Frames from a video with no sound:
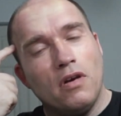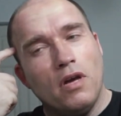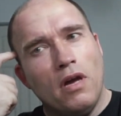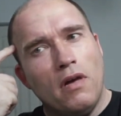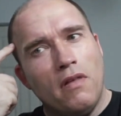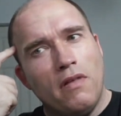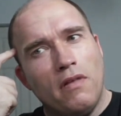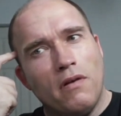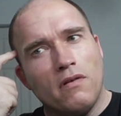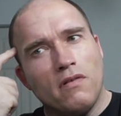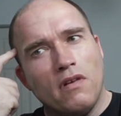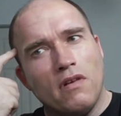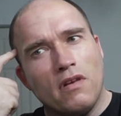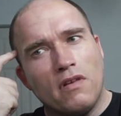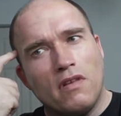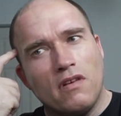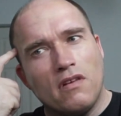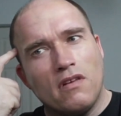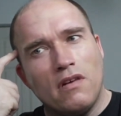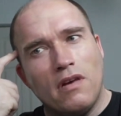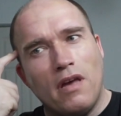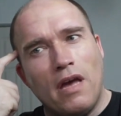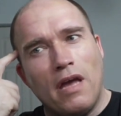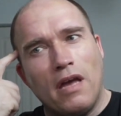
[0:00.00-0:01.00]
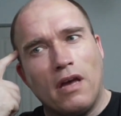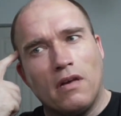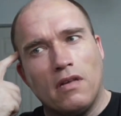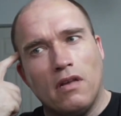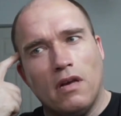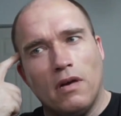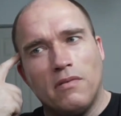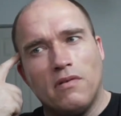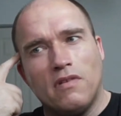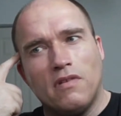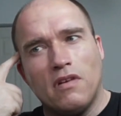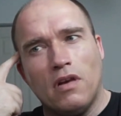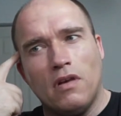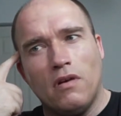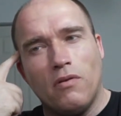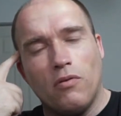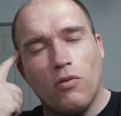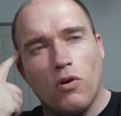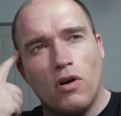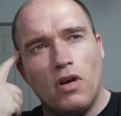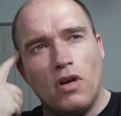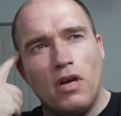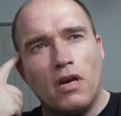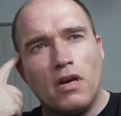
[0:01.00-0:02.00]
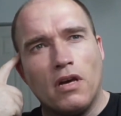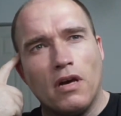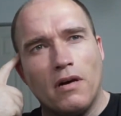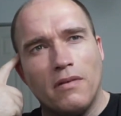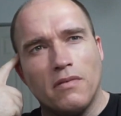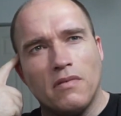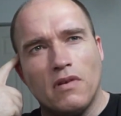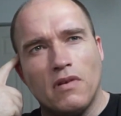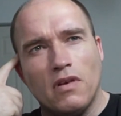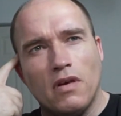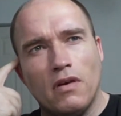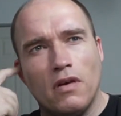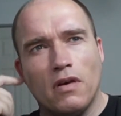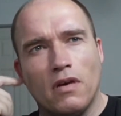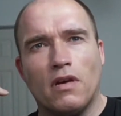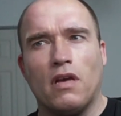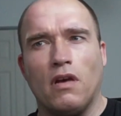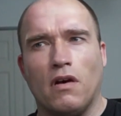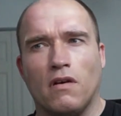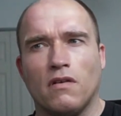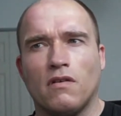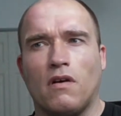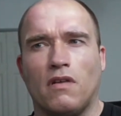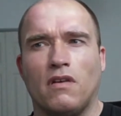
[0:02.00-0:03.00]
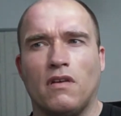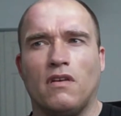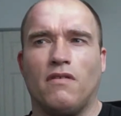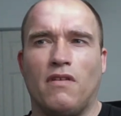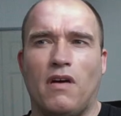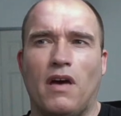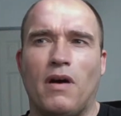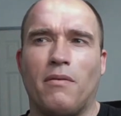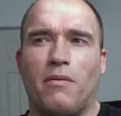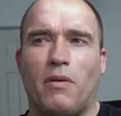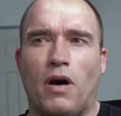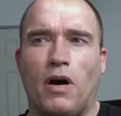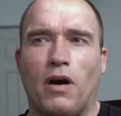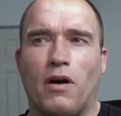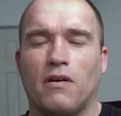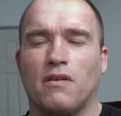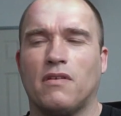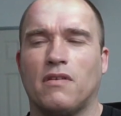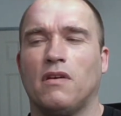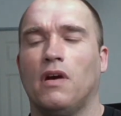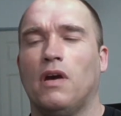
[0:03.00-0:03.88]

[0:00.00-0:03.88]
there's like this nightclub scene where he comes in and kills all these vampires.